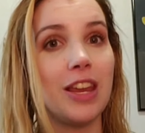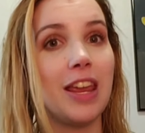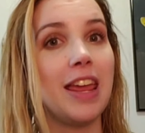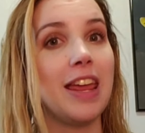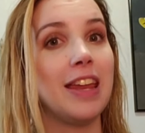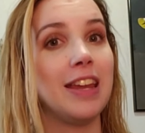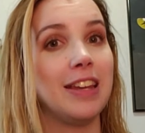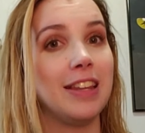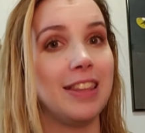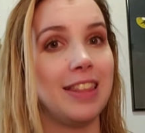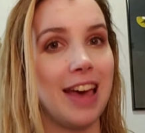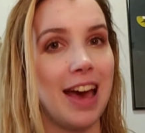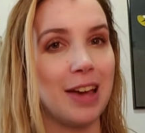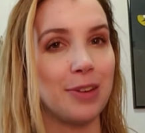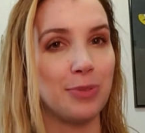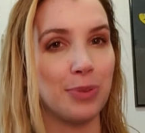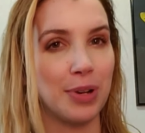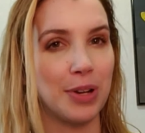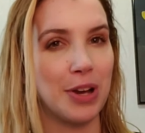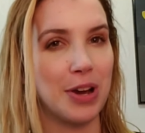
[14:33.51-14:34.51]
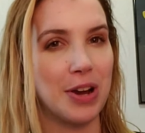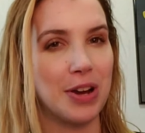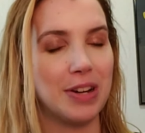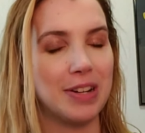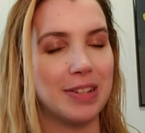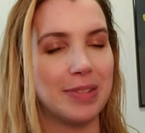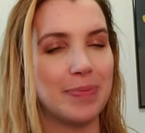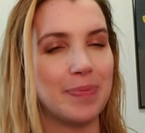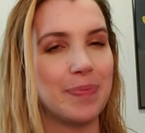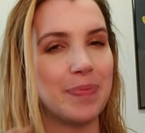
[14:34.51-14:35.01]
in that
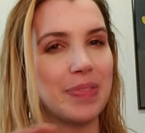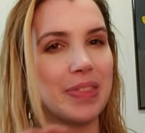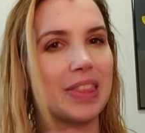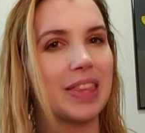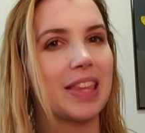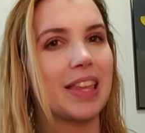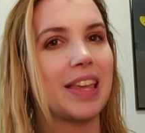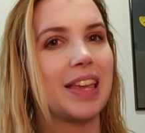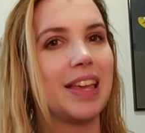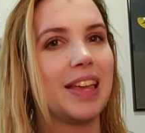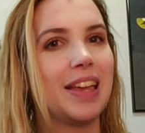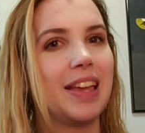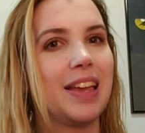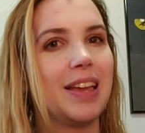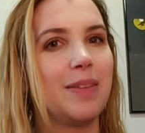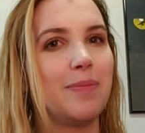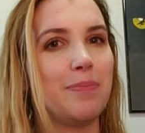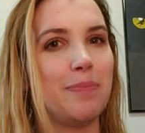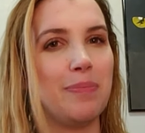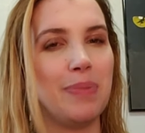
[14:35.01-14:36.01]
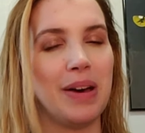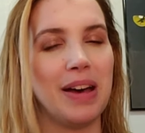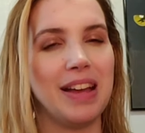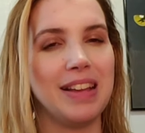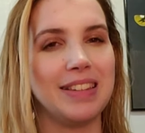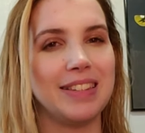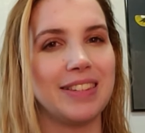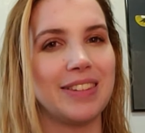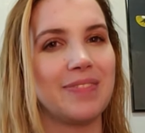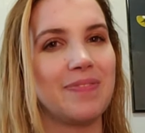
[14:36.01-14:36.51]
regard.
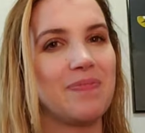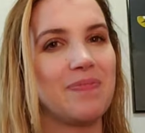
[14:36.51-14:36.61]
But